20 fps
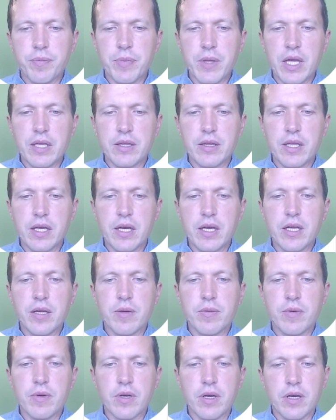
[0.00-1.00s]
and
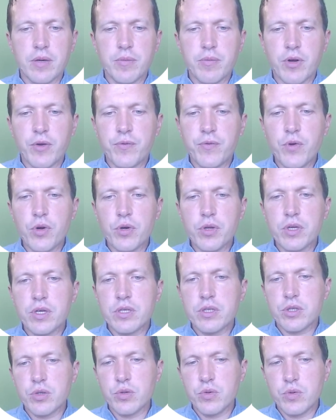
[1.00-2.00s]
I am referring
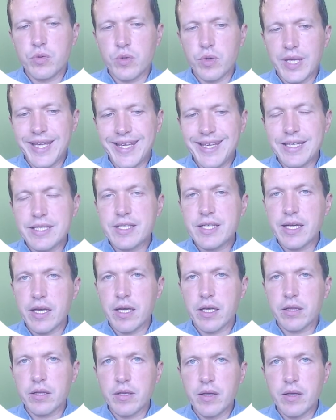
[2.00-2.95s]
to E10,